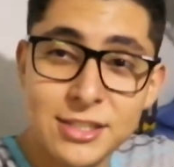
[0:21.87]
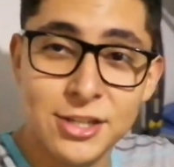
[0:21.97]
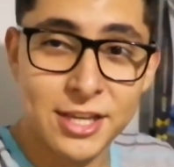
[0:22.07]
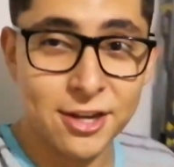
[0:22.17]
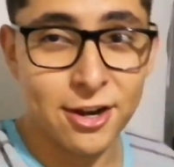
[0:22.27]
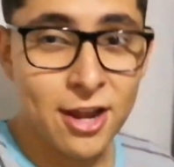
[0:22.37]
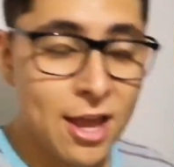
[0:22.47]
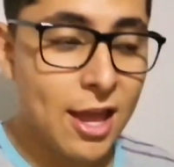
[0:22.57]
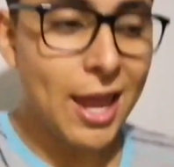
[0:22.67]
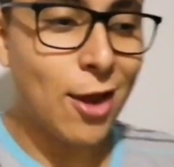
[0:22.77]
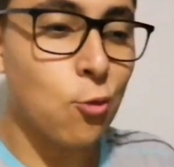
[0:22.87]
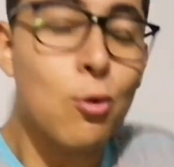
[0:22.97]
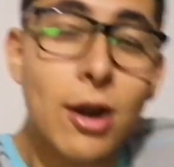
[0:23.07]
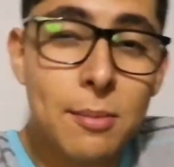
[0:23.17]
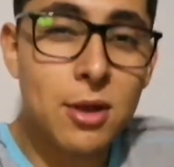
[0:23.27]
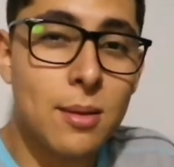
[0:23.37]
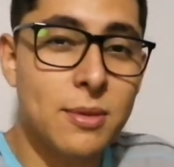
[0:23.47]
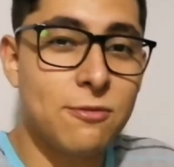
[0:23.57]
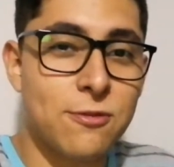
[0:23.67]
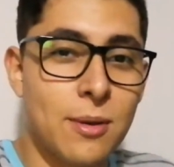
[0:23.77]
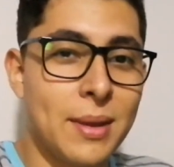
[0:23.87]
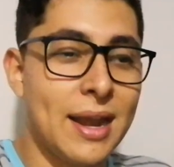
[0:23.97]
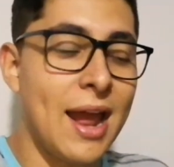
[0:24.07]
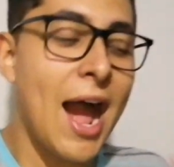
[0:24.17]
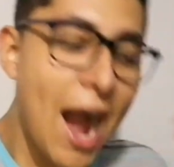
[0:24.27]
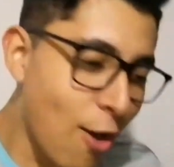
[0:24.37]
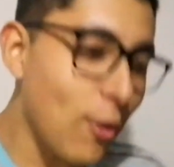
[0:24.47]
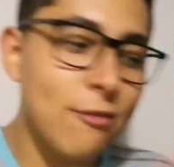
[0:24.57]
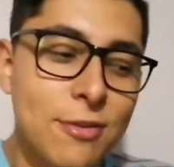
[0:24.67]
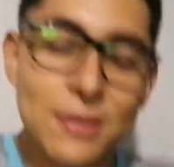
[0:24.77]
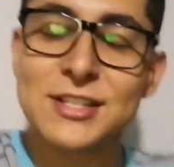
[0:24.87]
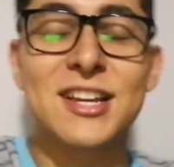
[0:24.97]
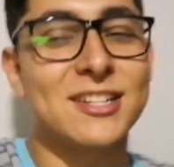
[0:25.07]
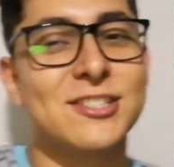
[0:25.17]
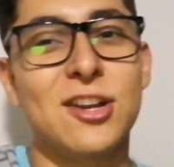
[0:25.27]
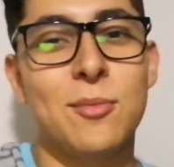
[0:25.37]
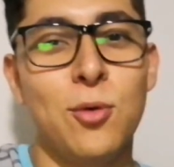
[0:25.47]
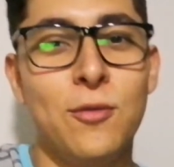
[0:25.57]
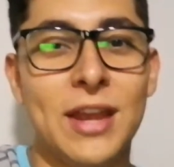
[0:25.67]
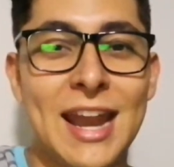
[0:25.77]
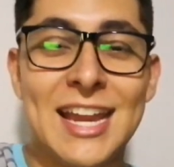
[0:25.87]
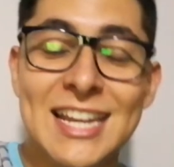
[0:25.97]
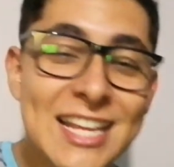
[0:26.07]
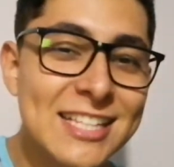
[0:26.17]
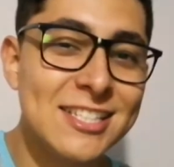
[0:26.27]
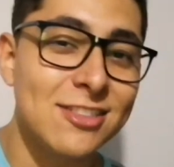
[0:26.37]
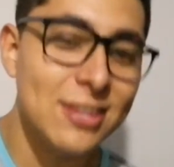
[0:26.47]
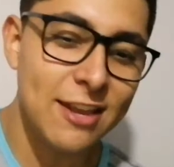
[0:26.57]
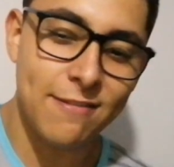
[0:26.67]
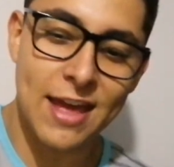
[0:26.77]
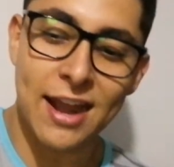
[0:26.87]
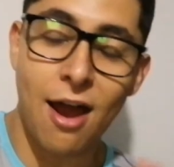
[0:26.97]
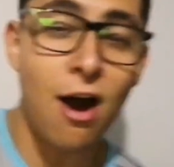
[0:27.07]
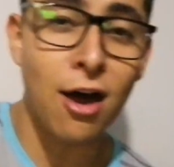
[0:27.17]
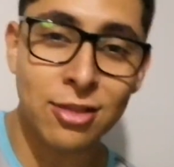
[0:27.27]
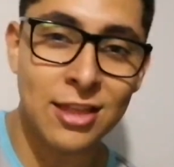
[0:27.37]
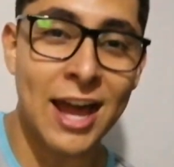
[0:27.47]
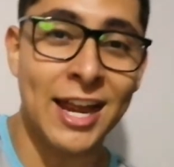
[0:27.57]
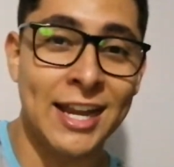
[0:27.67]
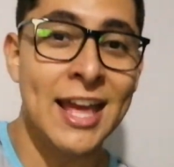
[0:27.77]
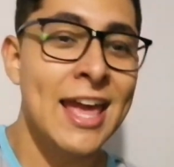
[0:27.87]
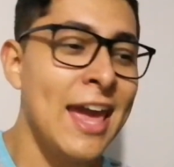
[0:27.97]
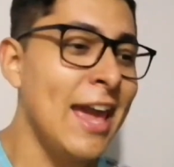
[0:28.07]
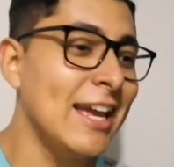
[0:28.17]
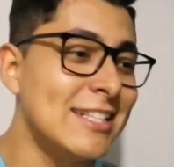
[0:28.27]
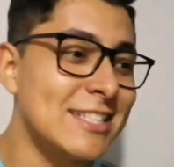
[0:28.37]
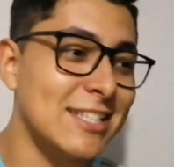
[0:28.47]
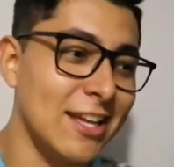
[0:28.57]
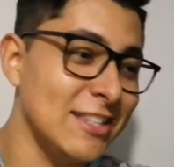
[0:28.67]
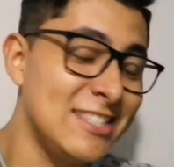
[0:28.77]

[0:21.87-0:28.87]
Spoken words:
into here and where I'm coming from and how everything's gonna start moving, and I need to leave that online. It's